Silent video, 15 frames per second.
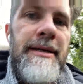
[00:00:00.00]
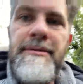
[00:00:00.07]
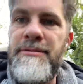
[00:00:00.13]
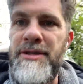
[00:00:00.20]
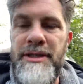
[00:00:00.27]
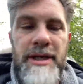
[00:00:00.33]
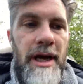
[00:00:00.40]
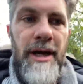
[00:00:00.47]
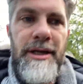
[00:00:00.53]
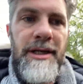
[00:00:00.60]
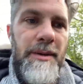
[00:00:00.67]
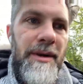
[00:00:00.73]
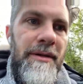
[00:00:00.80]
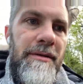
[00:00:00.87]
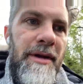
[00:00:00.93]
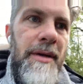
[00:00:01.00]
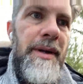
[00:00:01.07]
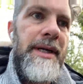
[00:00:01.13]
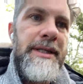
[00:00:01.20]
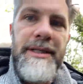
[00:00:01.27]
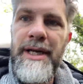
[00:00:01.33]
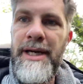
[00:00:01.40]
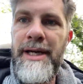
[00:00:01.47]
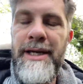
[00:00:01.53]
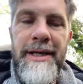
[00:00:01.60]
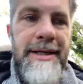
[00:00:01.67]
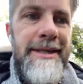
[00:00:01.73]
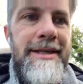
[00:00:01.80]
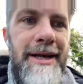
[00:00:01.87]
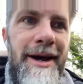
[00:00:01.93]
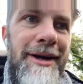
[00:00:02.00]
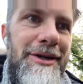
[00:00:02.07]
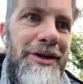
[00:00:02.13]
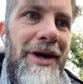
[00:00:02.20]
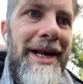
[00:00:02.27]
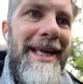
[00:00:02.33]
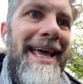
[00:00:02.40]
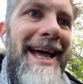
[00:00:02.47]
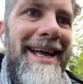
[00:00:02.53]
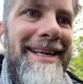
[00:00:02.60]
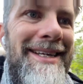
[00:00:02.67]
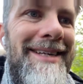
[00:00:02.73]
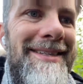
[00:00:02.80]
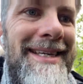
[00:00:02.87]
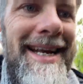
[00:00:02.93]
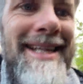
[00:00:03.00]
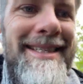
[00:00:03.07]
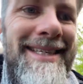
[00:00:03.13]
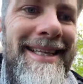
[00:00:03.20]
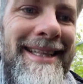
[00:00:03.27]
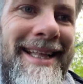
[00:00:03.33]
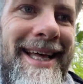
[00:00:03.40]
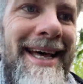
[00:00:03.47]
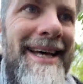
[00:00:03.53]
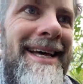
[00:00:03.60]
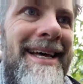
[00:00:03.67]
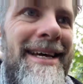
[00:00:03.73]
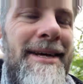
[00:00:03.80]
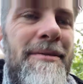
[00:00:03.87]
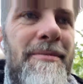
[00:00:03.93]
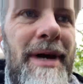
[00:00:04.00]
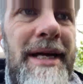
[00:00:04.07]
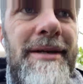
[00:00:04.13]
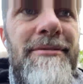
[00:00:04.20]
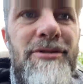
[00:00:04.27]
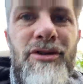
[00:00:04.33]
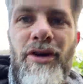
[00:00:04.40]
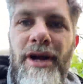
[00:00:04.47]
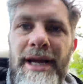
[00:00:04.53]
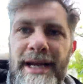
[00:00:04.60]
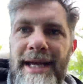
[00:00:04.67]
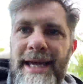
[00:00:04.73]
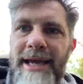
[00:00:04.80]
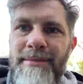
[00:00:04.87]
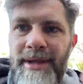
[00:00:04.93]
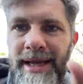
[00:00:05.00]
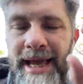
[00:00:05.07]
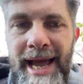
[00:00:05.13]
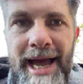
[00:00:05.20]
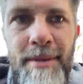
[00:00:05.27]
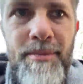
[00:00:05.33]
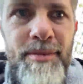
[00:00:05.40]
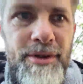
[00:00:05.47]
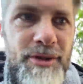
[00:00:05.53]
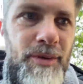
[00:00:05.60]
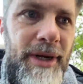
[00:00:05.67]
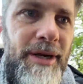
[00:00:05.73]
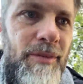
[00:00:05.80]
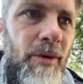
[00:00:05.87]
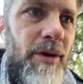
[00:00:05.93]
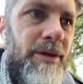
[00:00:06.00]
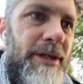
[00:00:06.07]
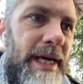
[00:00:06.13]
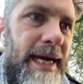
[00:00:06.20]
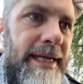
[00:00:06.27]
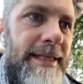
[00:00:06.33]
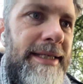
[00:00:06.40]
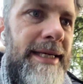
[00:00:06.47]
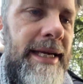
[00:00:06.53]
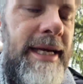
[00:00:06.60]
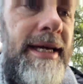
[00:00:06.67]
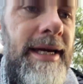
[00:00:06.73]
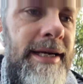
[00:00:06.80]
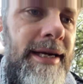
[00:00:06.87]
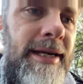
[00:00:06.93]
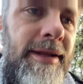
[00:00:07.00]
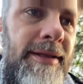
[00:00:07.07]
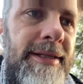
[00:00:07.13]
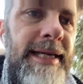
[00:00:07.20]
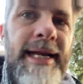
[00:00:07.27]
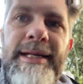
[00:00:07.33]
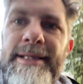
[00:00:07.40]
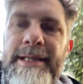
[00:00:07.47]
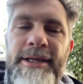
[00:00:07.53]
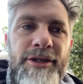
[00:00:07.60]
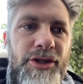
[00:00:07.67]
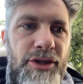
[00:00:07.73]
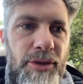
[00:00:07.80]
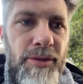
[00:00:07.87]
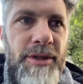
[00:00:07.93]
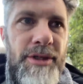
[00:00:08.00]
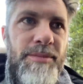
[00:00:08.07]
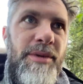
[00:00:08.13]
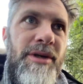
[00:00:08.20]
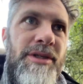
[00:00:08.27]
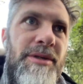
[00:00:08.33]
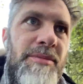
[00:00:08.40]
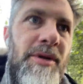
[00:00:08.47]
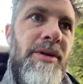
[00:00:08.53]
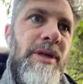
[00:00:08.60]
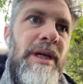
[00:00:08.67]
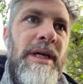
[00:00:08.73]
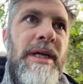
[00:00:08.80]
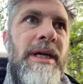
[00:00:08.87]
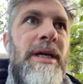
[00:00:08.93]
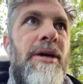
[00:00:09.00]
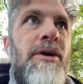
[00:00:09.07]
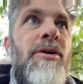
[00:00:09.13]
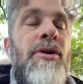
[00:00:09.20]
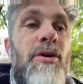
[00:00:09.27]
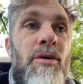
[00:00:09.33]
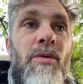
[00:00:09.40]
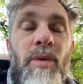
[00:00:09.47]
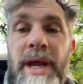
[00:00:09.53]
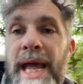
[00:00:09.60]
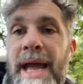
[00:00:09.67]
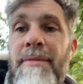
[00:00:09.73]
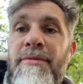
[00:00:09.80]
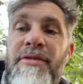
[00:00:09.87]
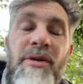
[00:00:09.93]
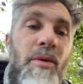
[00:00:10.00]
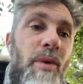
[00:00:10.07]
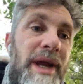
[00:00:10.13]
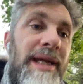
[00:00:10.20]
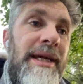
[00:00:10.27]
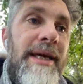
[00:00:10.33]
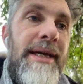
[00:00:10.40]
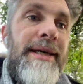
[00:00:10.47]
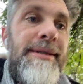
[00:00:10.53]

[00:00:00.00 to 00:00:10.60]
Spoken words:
start doing viewings. Start trying to get a new tenant in there. Try and keep the gap between one tenancy and another tenancy as short as possible. We aim for a week.